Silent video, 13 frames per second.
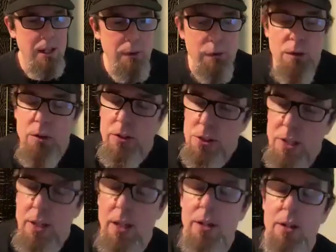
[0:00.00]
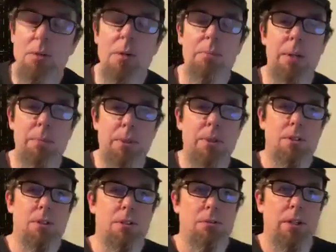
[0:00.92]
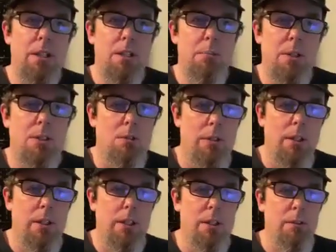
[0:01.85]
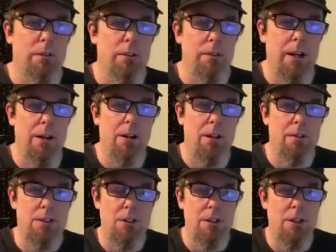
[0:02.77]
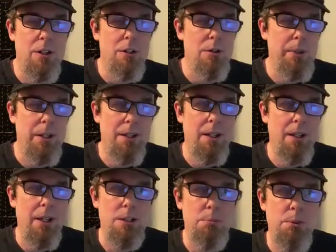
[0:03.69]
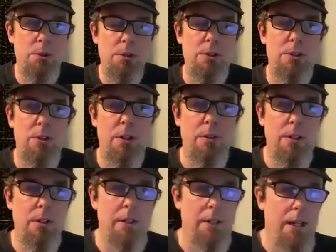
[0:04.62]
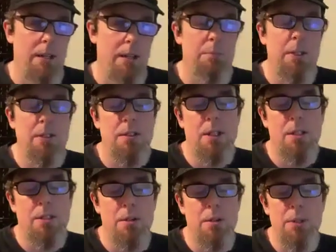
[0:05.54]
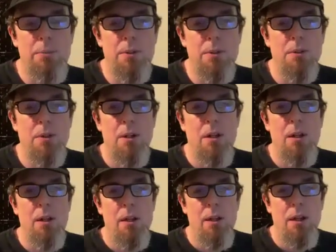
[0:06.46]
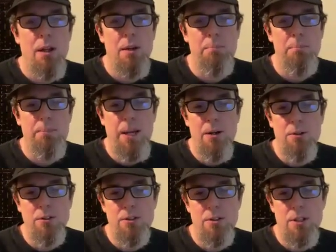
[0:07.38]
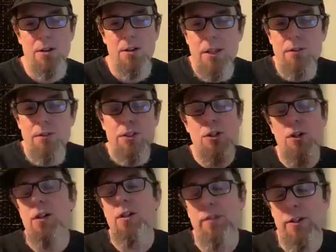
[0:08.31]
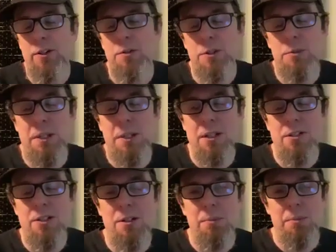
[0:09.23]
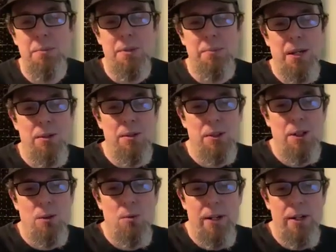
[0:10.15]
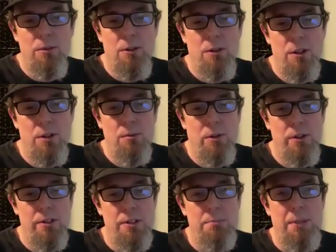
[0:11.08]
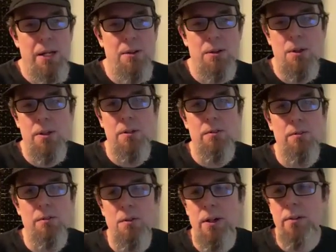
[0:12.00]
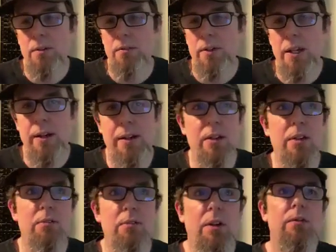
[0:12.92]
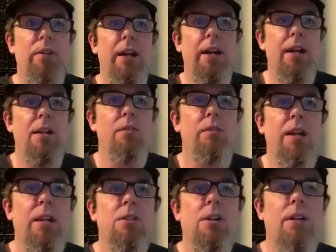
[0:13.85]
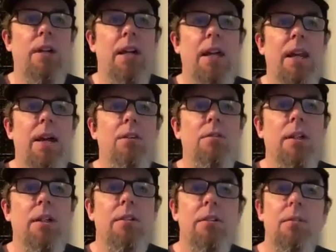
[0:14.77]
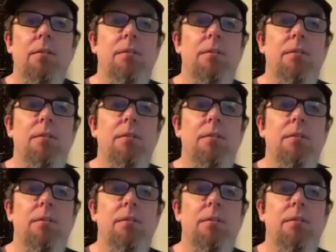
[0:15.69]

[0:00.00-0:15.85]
now, of course, I know you want people to read the book to really get the full narrative. So, there won't be any spoilers or anything like that. But tell people about, I don't know, give us your elevator speech. Tell people about, why you wrote it, what it's about, and what Van Halen fans are going to get out of it.